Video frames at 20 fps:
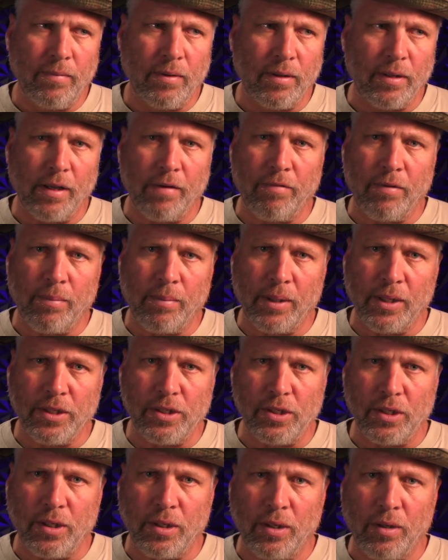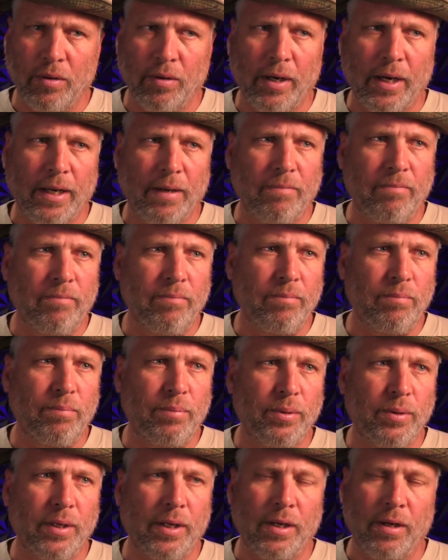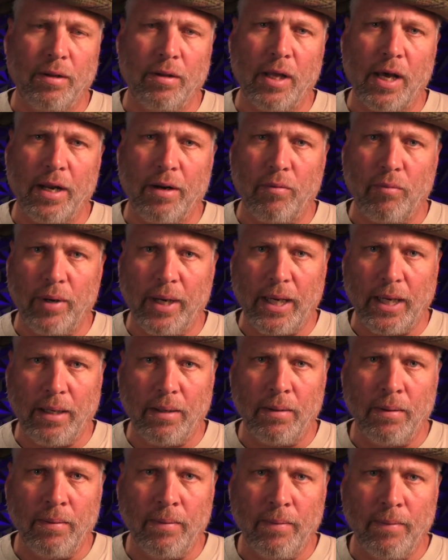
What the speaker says: 11 months ago, I put on a lot of weight,